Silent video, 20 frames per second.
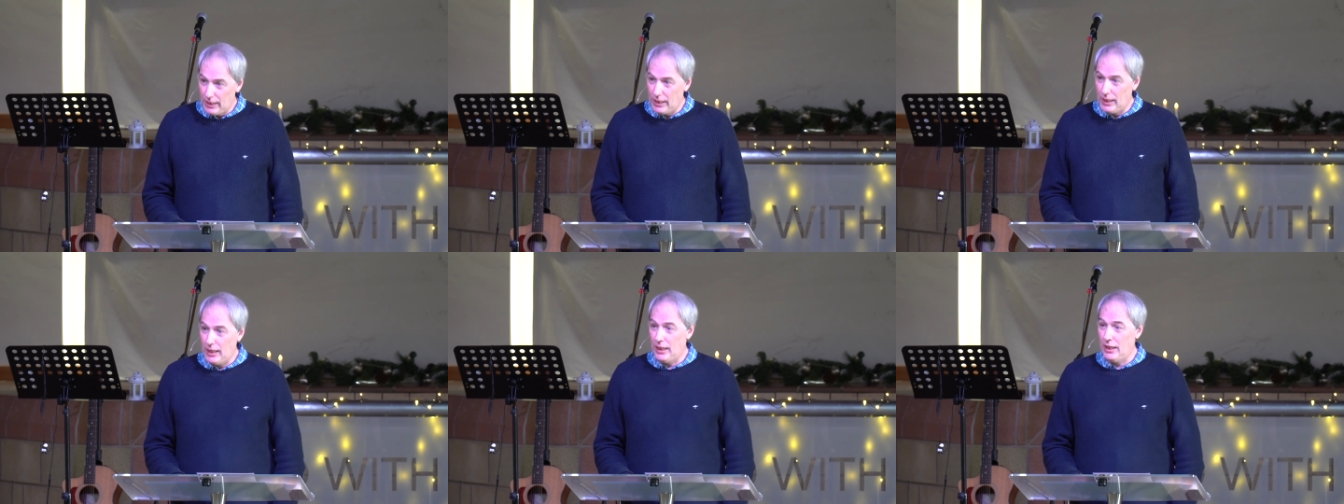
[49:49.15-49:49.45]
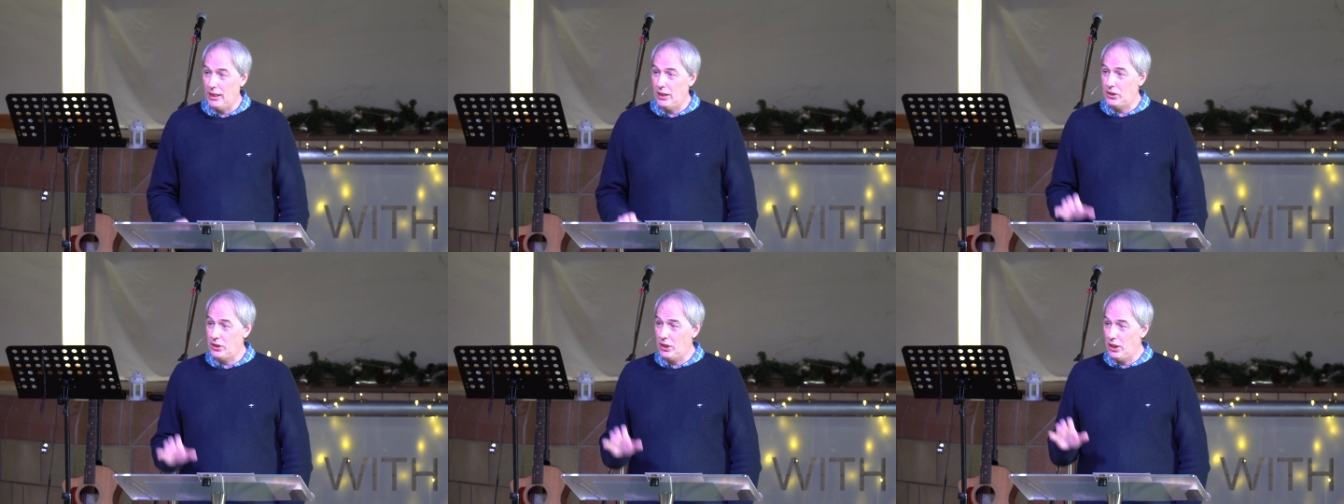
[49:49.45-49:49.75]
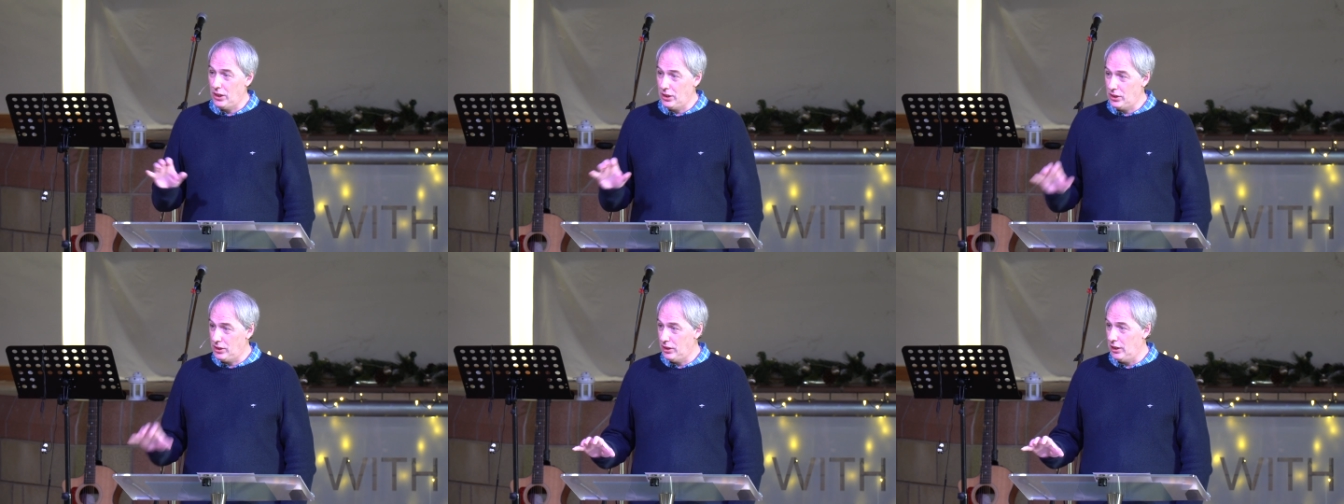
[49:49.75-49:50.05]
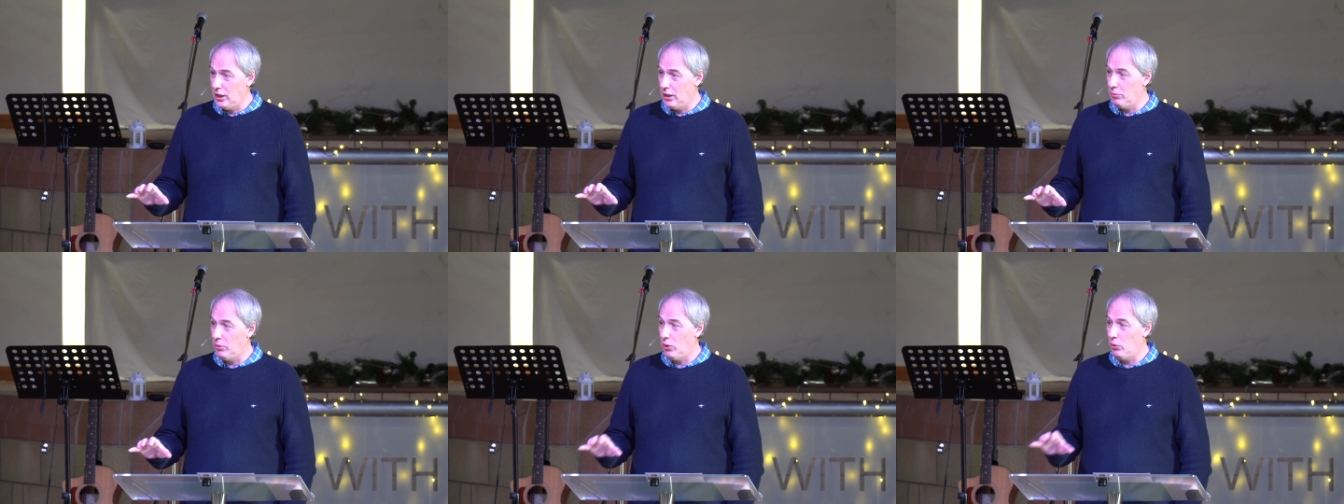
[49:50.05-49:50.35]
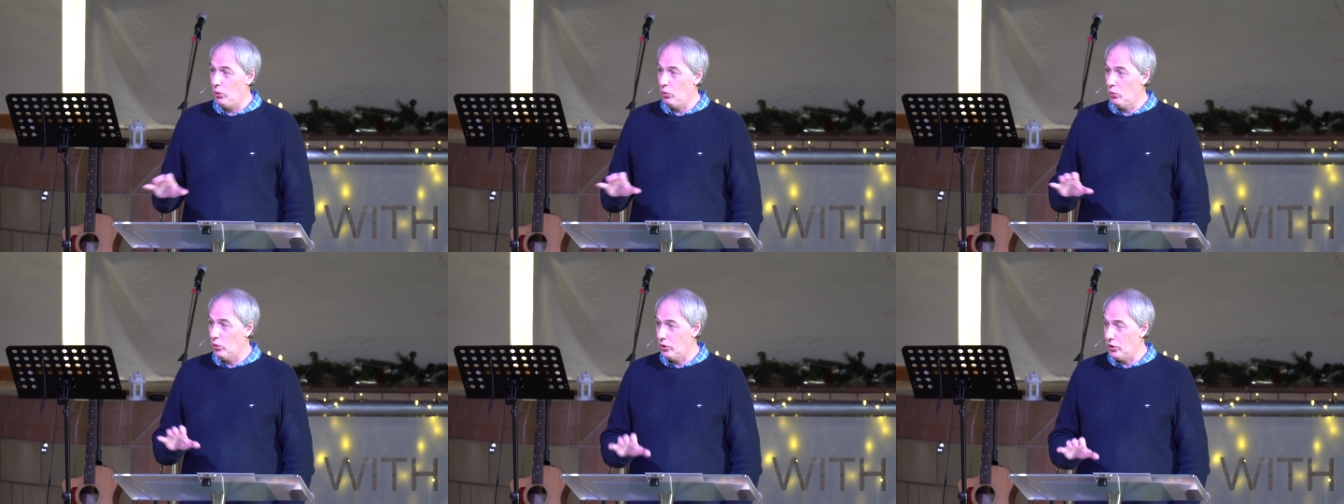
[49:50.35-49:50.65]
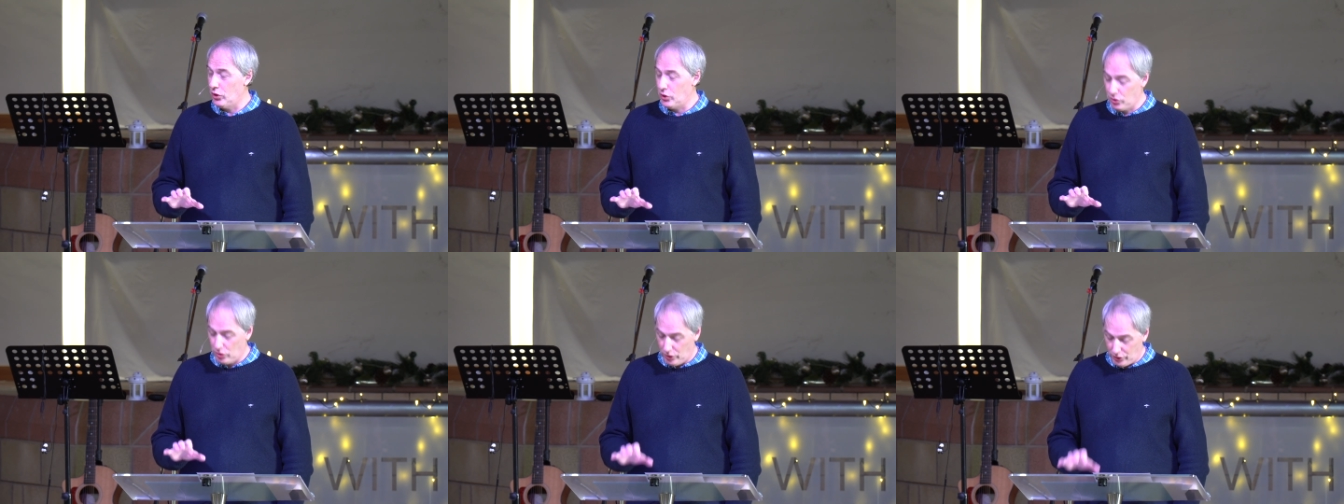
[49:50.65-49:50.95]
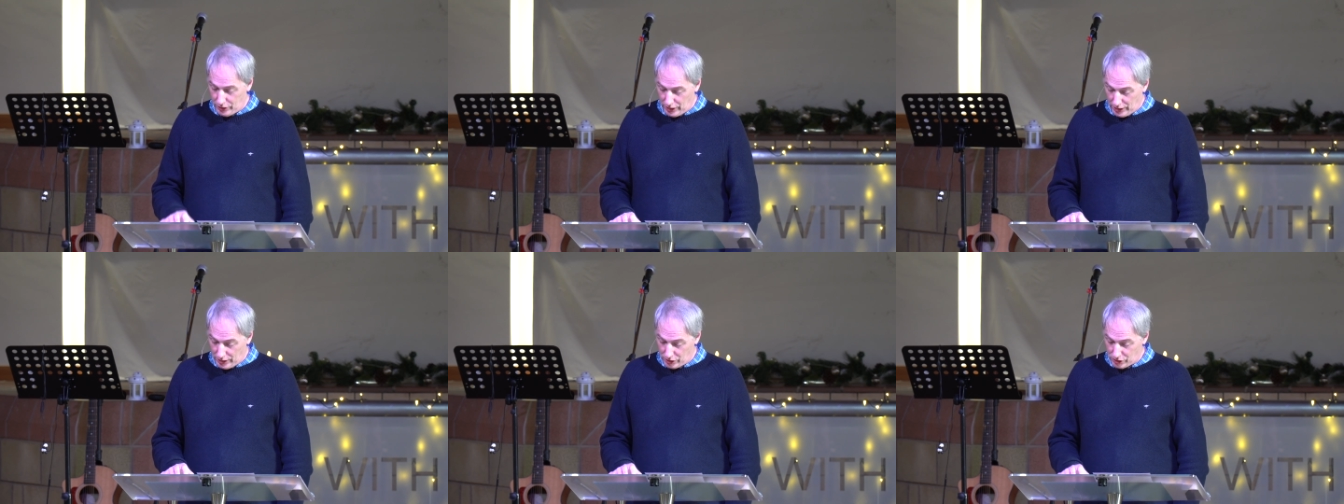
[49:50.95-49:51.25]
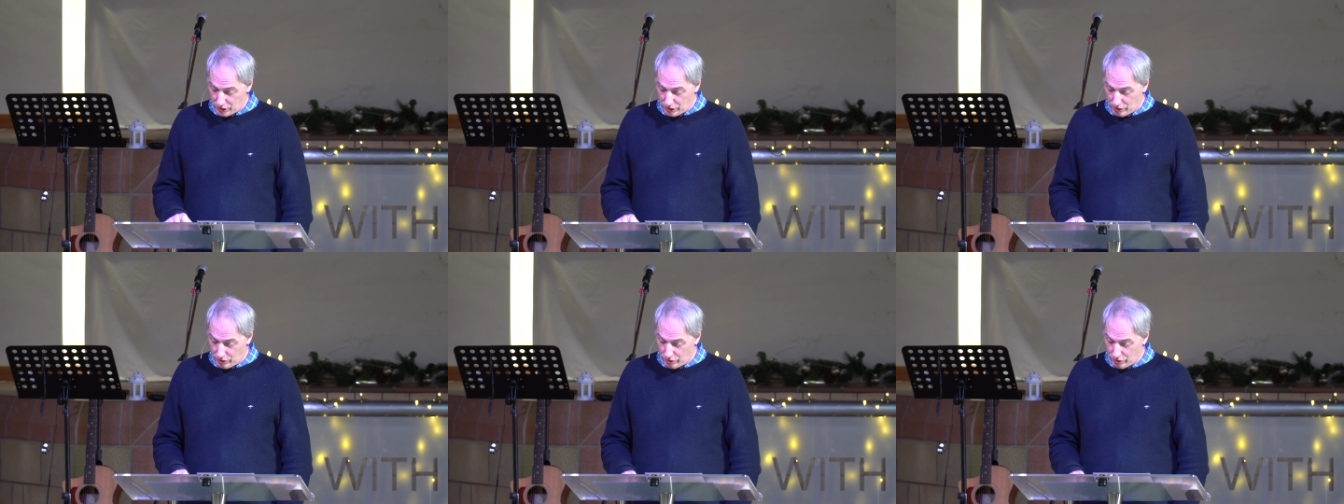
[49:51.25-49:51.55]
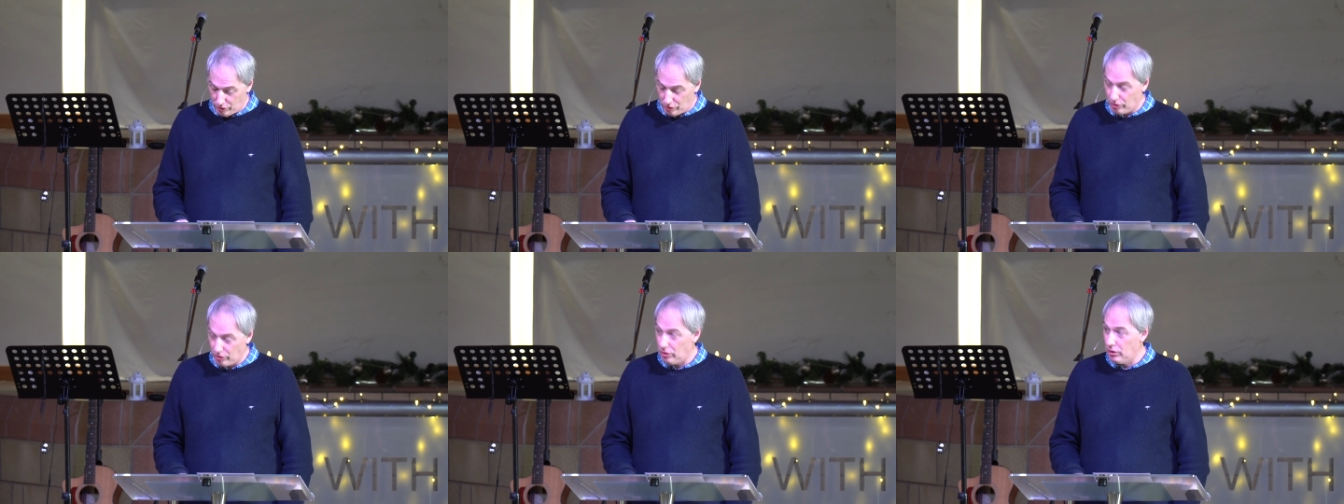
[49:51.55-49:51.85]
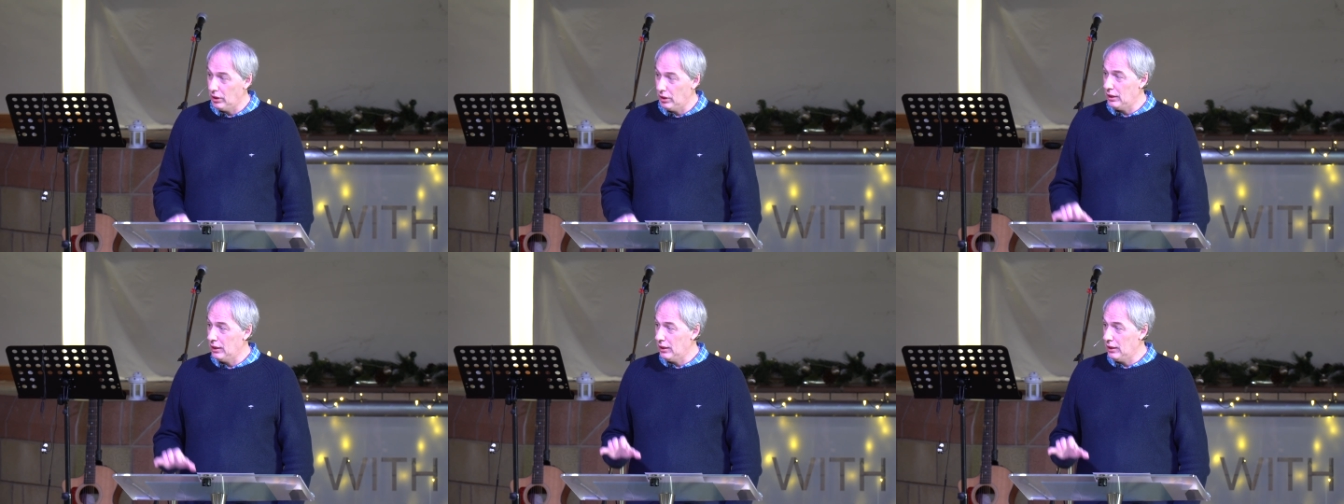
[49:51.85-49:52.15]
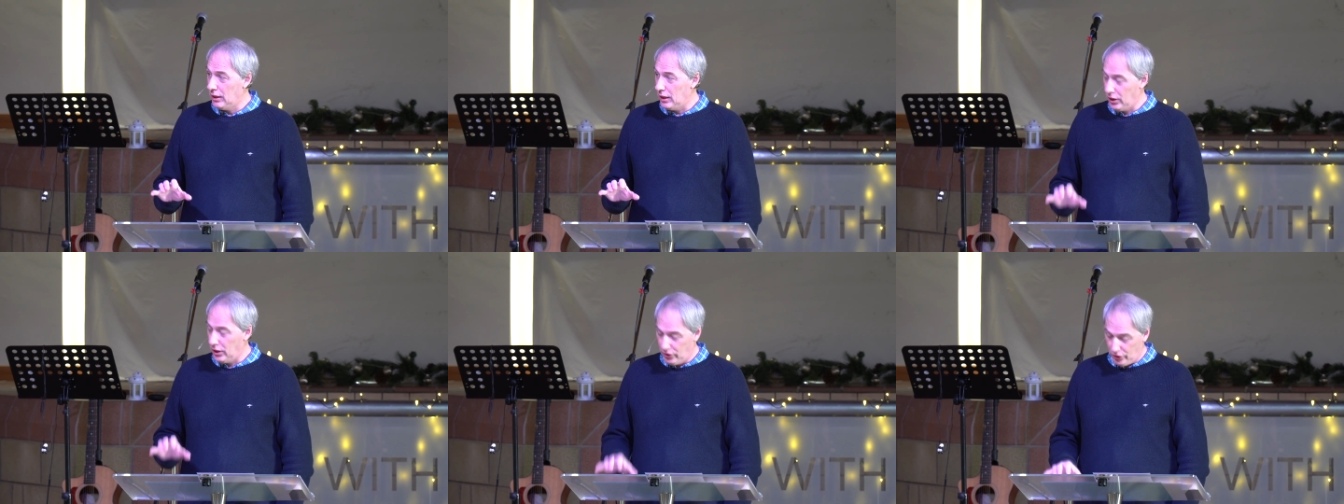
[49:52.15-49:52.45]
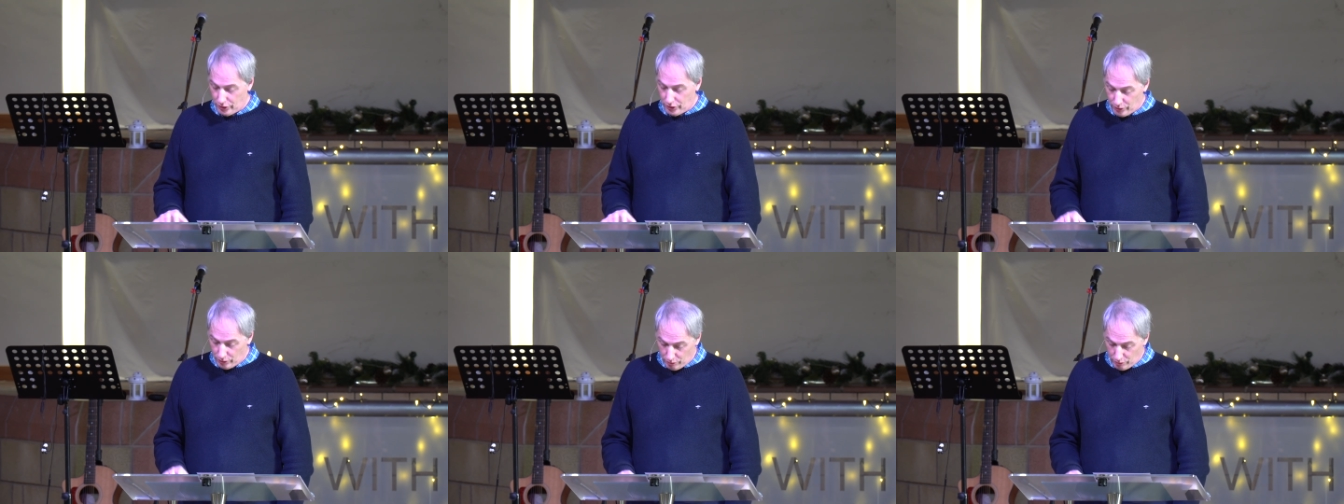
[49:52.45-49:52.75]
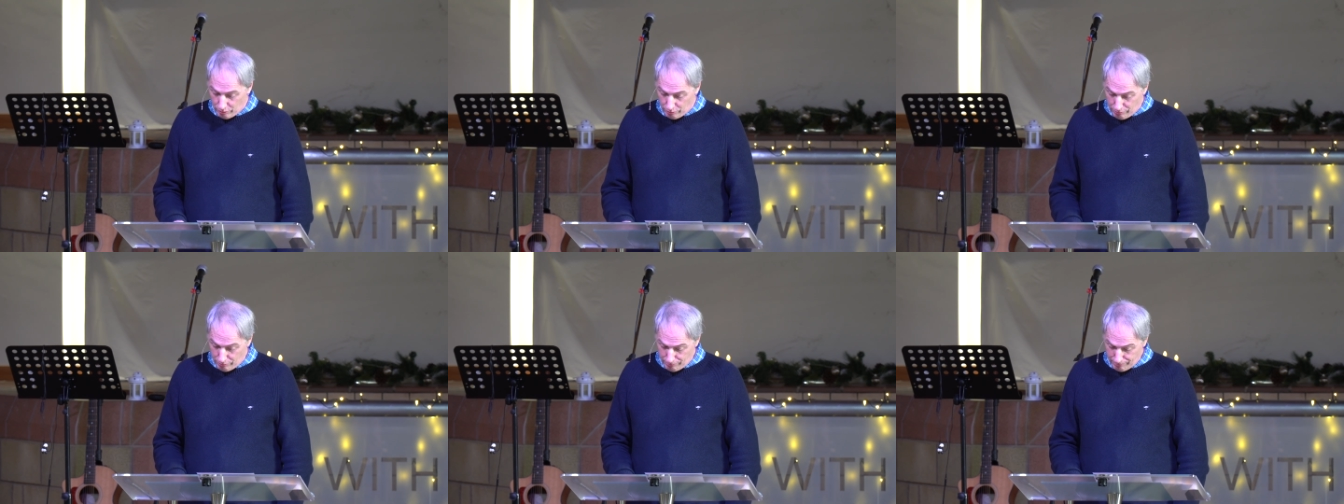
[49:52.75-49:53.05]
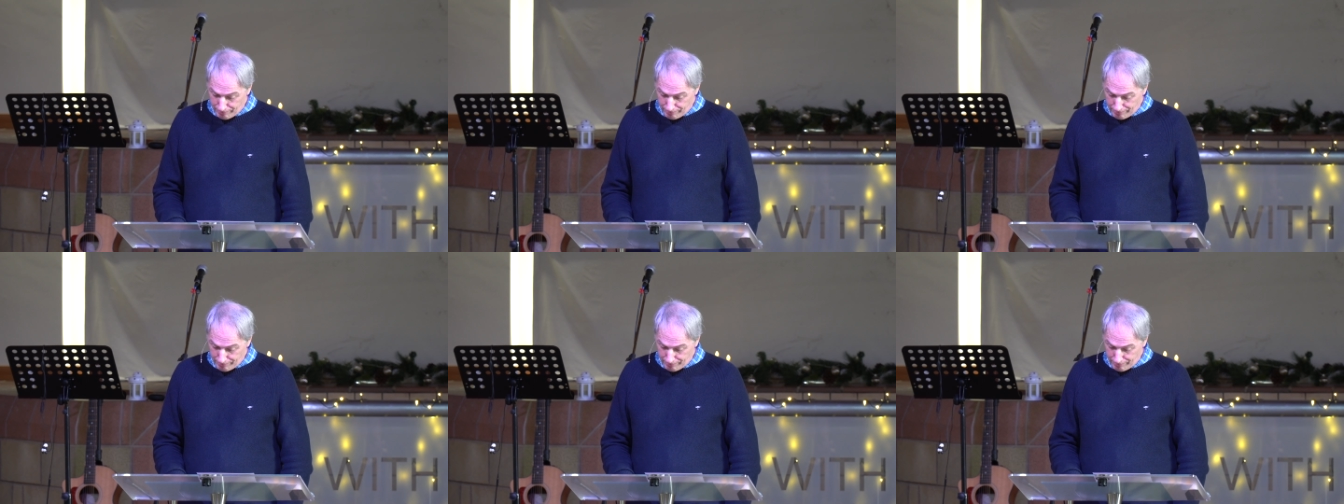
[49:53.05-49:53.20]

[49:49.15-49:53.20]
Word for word: And it's his name that we want to draw attention to and not our own.